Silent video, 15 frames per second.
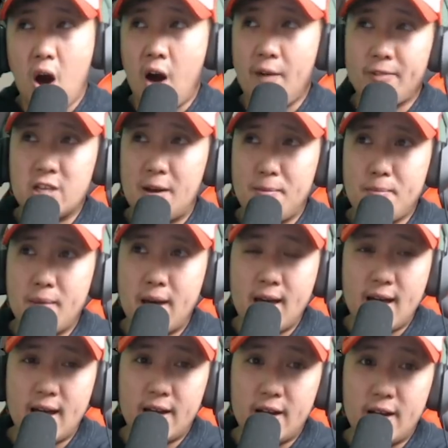off the top of my
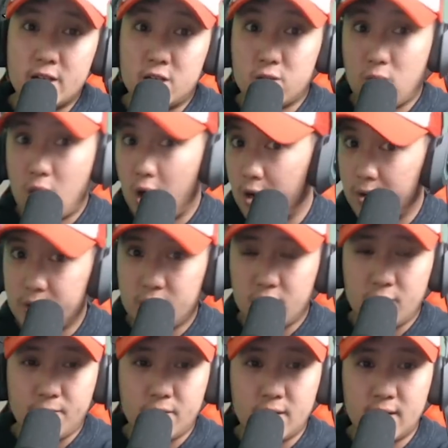head, Strago is
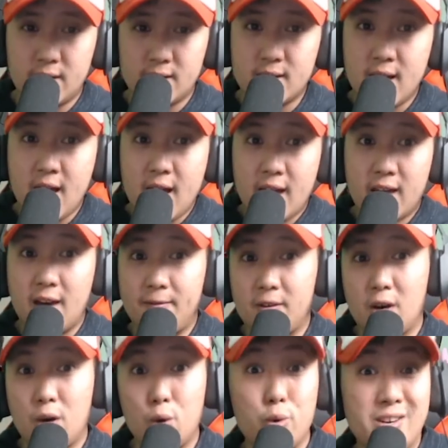good for this.
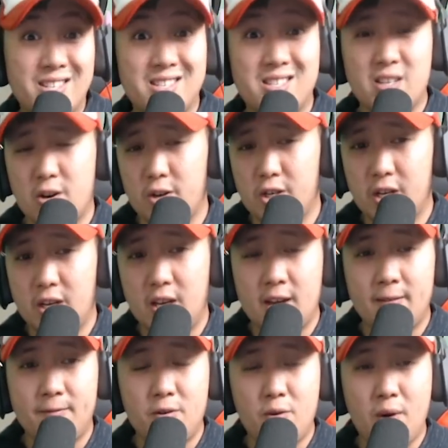Kefka, who is Synergy,
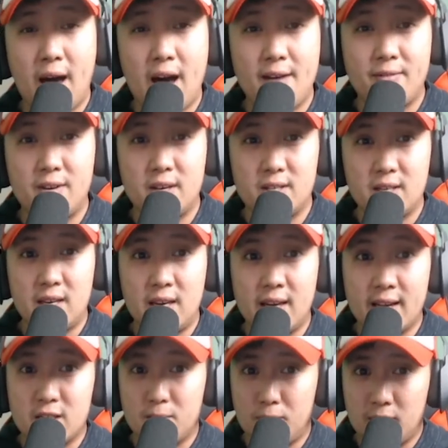if you have his
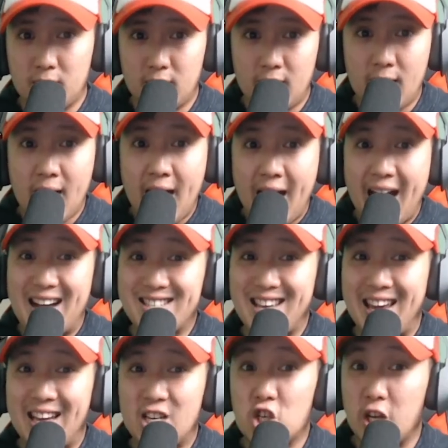EX ability, has
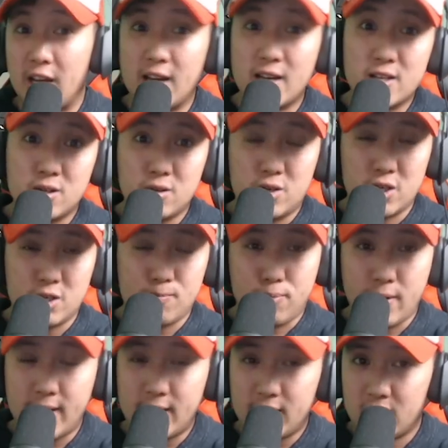a chance to just
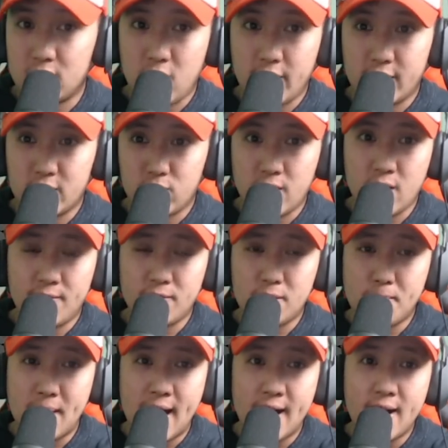break the targets right off the
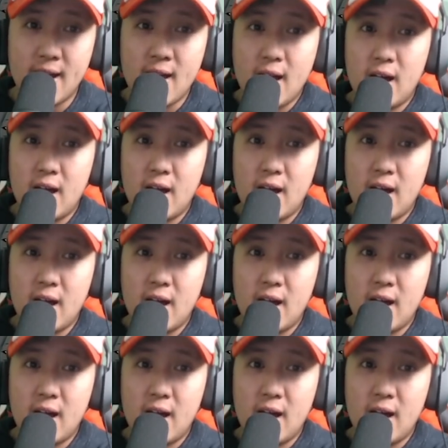bat.